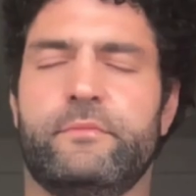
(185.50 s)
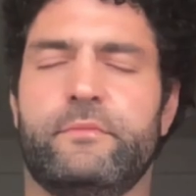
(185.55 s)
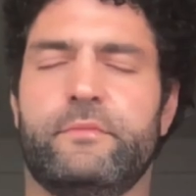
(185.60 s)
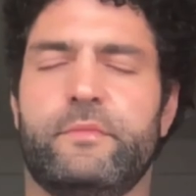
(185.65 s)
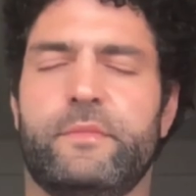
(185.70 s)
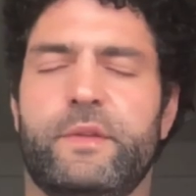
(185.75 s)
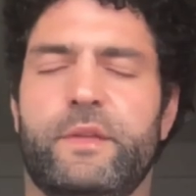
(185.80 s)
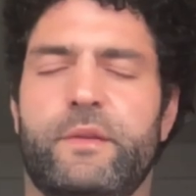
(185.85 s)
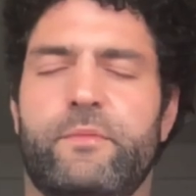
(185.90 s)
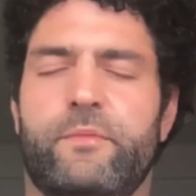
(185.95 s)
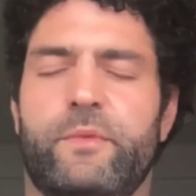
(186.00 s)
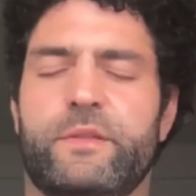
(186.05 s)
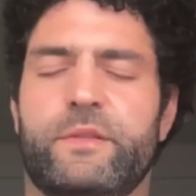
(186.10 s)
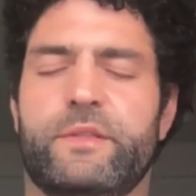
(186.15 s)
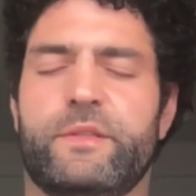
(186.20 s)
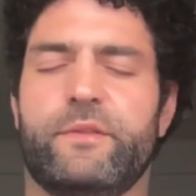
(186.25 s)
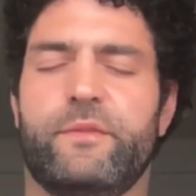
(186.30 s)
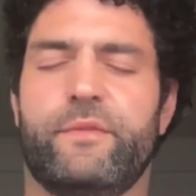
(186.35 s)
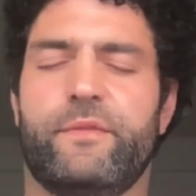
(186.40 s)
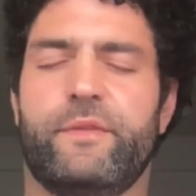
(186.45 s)
And once
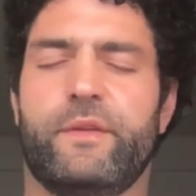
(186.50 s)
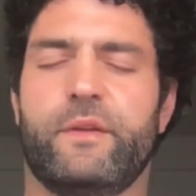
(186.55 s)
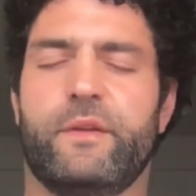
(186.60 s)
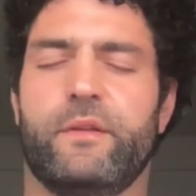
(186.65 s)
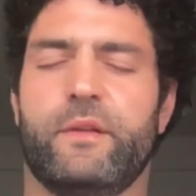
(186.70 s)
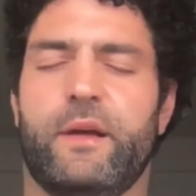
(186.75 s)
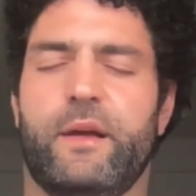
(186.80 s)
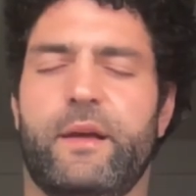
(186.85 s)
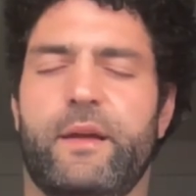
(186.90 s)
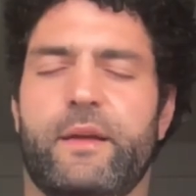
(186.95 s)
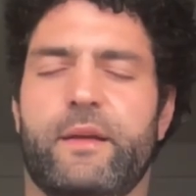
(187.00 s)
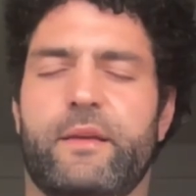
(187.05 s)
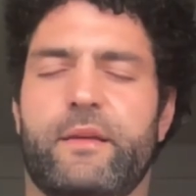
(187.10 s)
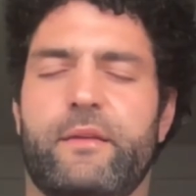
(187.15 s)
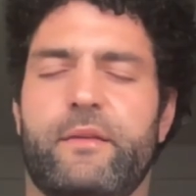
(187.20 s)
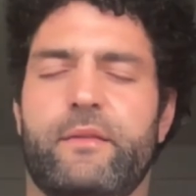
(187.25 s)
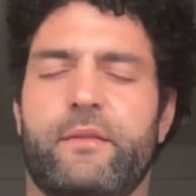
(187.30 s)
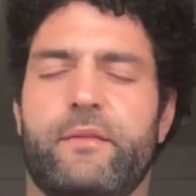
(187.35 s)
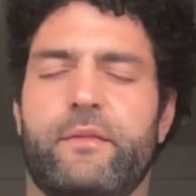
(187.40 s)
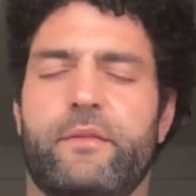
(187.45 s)
you feel like
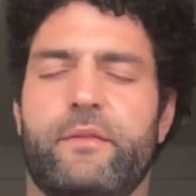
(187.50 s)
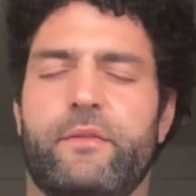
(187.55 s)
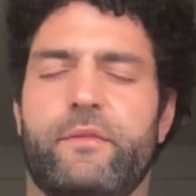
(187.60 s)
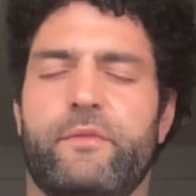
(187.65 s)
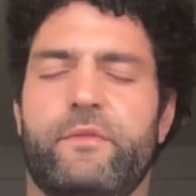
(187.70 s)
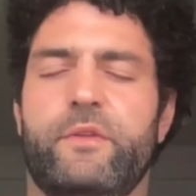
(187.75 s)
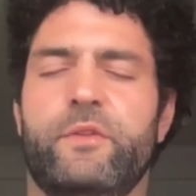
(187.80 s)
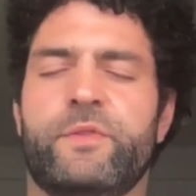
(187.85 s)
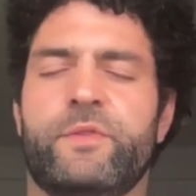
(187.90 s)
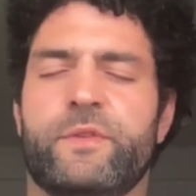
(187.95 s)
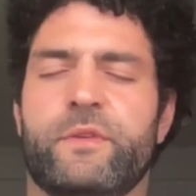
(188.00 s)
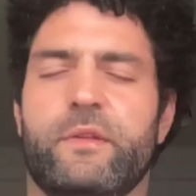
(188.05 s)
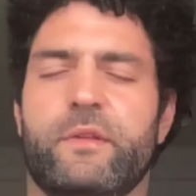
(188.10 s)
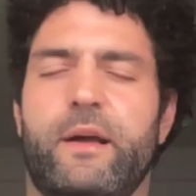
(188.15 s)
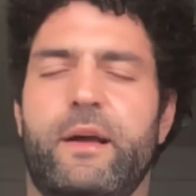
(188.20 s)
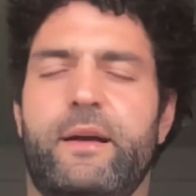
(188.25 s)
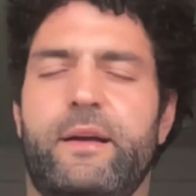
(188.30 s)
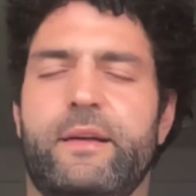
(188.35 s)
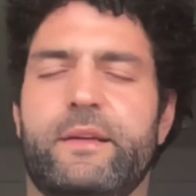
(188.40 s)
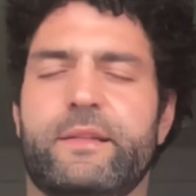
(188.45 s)
you've
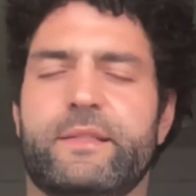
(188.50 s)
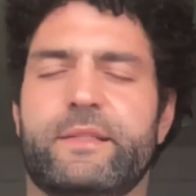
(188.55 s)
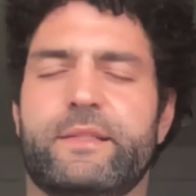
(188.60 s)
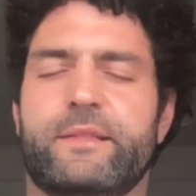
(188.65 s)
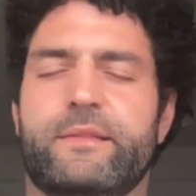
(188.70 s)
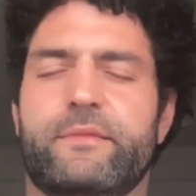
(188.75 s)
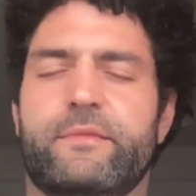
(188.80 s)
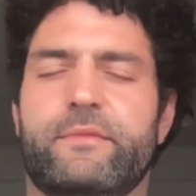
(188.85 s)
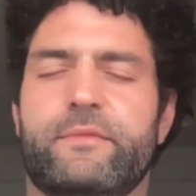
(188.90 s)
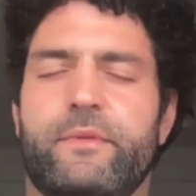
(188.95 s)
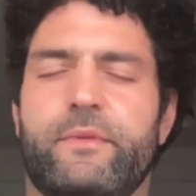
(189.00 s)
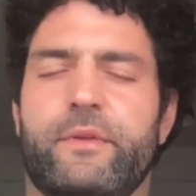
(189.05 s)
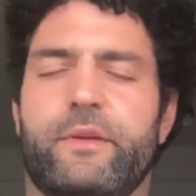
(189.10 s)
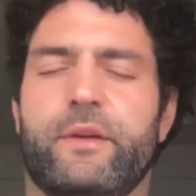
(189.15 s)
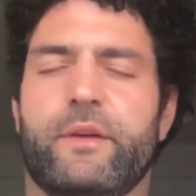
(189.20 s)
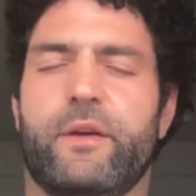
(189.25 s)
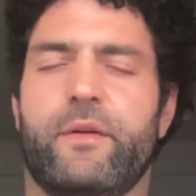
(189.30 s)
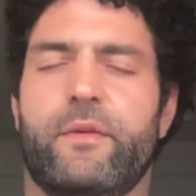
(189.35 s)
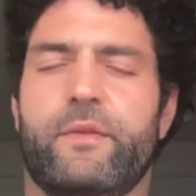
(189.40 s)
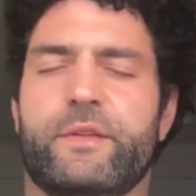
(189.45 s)
neutralized what you're
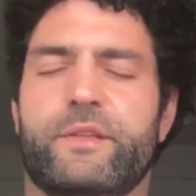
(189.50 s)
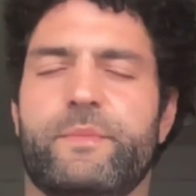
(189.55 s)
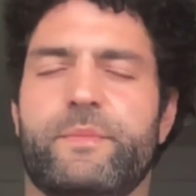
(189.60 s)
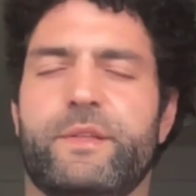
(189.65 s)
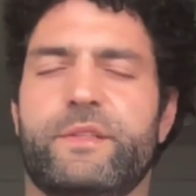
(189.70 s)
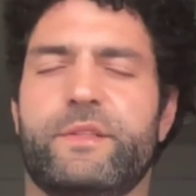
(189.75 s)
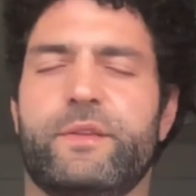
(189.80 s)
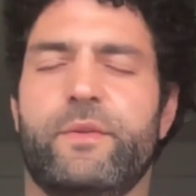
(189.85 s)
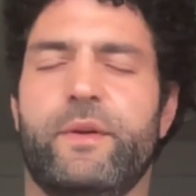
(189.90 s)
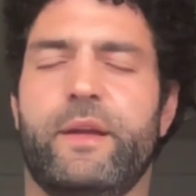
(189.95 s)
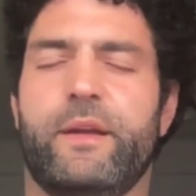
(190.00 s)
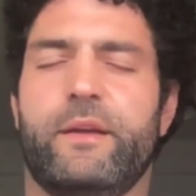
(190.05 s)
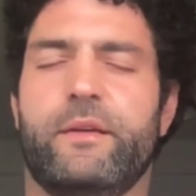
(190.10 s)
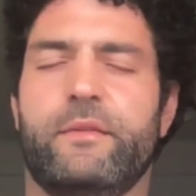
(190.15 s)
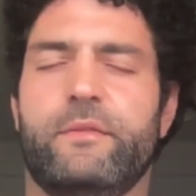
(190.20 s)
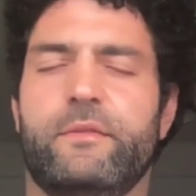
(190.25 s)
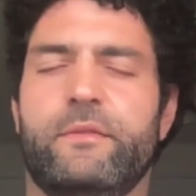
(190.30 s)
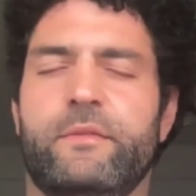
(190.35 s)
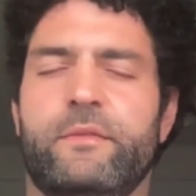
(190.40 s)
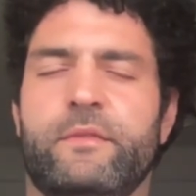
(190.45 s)
going to be doing,
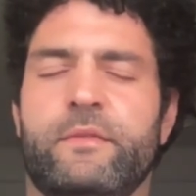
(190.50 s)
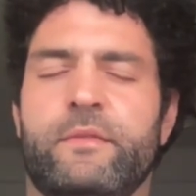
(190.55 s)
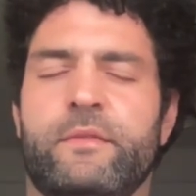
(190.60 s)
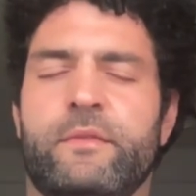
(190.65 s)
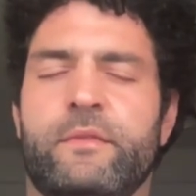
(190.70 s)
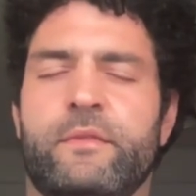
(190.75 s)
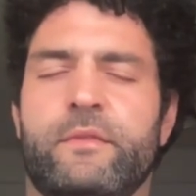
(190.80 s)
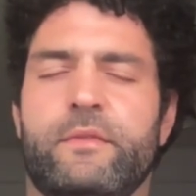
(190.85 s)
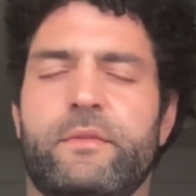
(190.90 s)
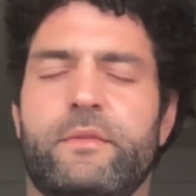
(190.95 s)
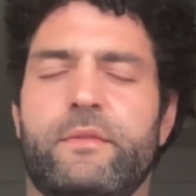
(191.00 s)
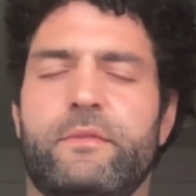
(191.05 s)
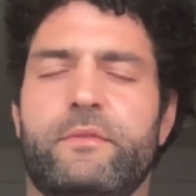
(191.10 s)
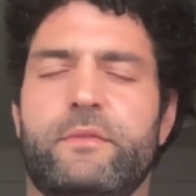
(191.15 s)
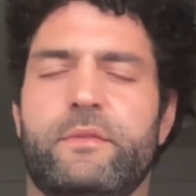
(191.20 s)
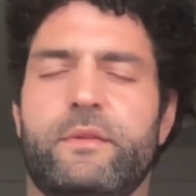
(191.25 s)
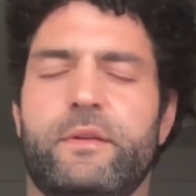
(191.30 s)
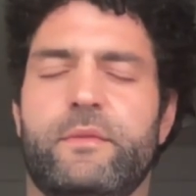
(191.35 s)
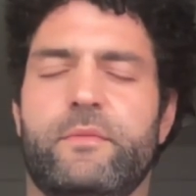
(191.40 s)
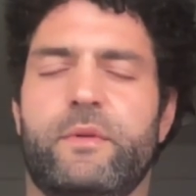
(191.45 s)

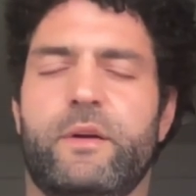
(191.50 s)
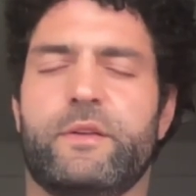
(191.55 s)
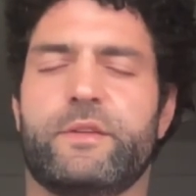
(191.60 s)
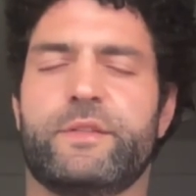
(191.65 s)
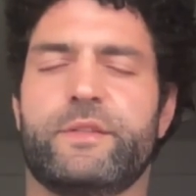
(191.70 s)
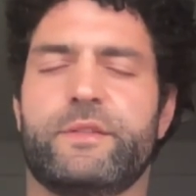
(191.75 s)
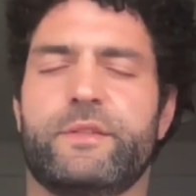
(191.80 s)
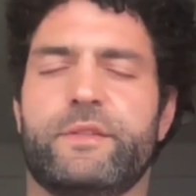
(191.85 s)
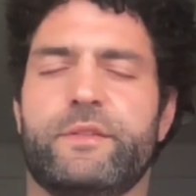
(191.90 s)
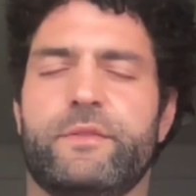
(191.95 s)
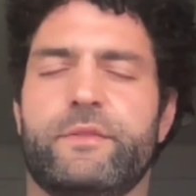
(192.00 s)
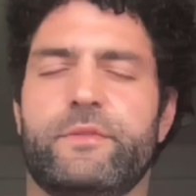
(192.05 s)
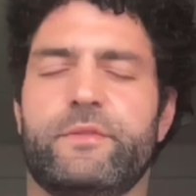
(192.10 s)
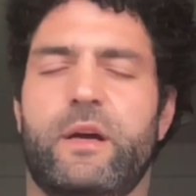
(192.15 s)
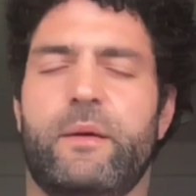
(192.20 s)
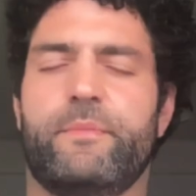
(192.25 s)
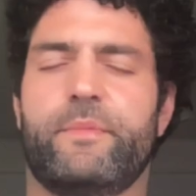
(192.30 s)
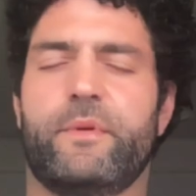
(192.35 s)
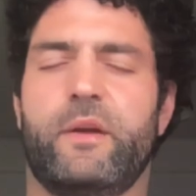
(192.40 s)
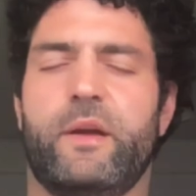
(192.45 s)
I want you to
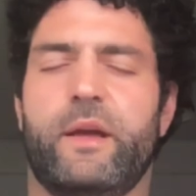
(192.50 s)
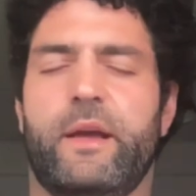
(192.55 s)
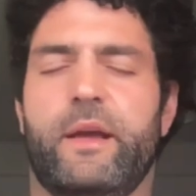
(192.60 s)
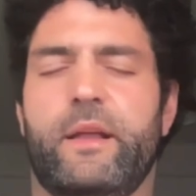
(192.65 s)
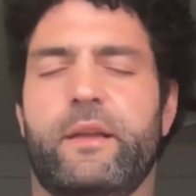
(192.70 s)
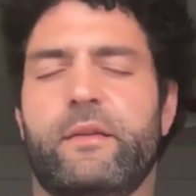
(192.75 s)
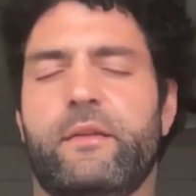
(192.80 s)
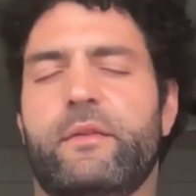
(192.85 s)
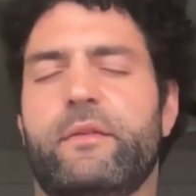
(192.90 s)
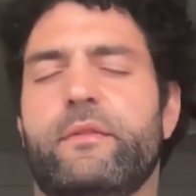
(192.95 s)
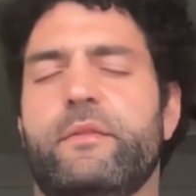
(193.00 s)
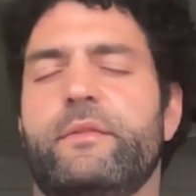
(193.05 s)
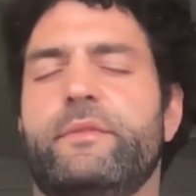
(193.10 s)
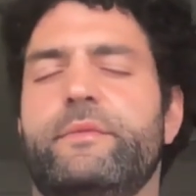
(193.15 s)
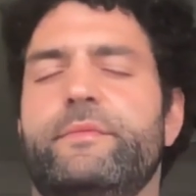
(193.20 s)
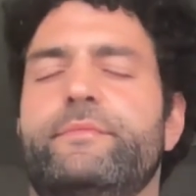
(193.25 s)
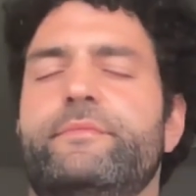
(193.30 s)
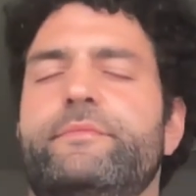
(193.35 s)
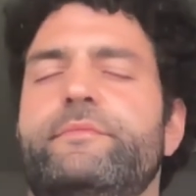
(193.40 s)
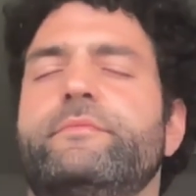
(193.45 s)
drop your hand,
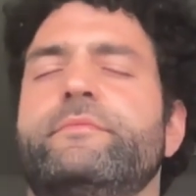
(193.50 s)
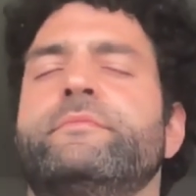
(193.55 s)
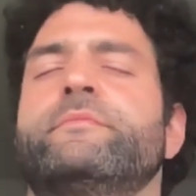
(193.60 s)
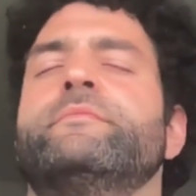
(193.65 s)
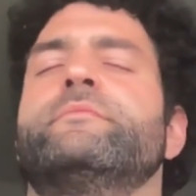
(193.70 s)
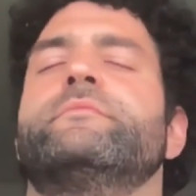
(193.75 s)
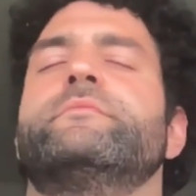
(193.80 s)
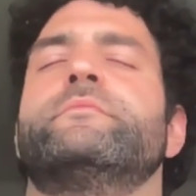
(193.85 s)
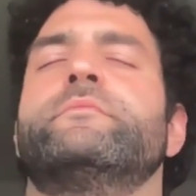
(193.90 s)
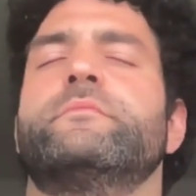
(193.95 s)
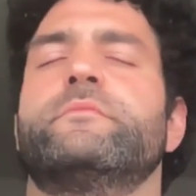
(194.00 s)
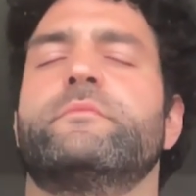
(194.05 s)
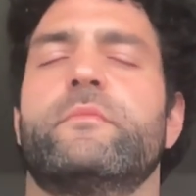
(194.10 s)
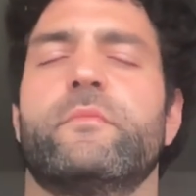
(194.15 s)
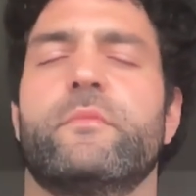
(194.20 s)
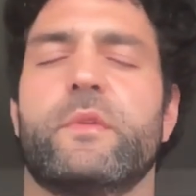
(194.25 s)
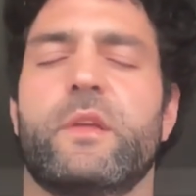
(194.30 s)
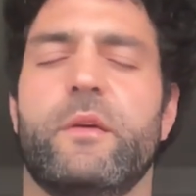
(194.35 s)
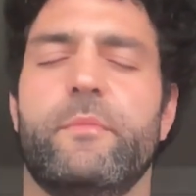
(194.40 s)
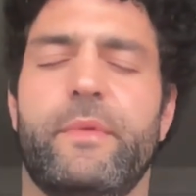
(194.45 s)

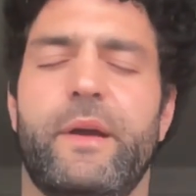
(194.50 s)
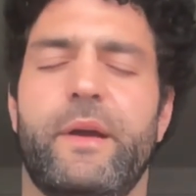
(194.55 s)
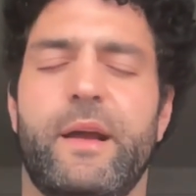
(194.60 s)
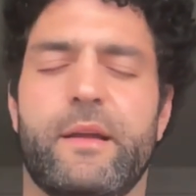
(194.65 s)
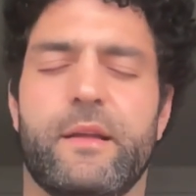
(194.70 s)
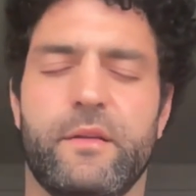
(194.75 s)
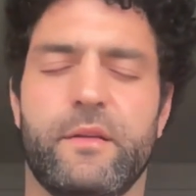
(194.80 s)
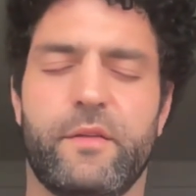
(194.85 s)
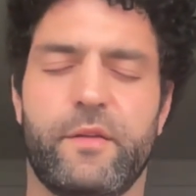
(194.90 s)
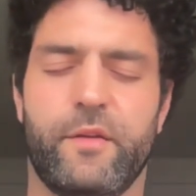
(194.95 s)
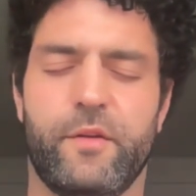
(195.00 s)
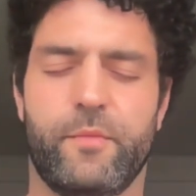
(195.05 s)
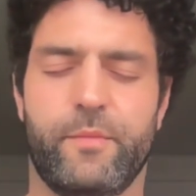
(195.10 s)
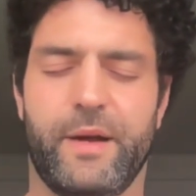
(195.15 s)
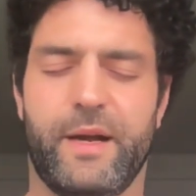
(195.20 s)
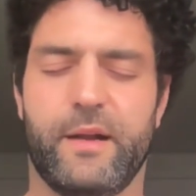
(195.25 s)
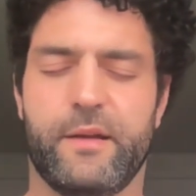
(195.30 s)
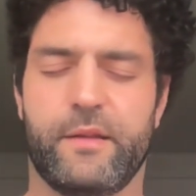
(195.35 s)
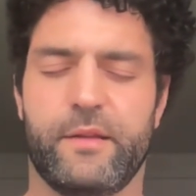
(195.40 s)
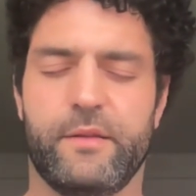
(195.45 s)
come back into your
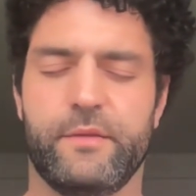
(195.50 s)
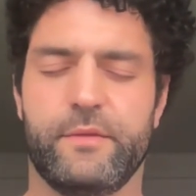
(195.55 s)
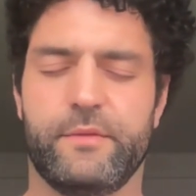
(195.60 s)
body,